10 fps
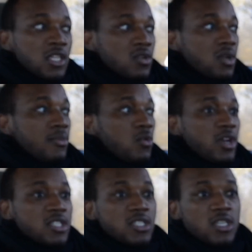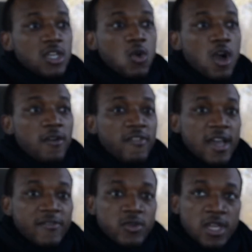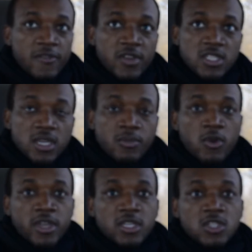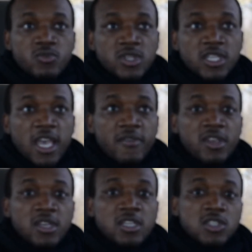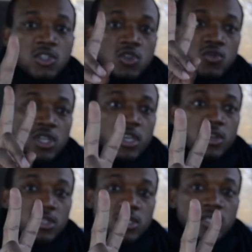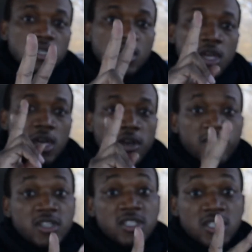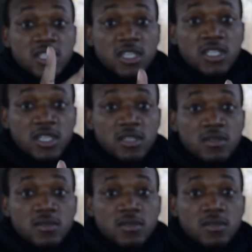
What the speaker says: So number one, to get qualified for an FHA mortgage, you must have at least 2 years of consistent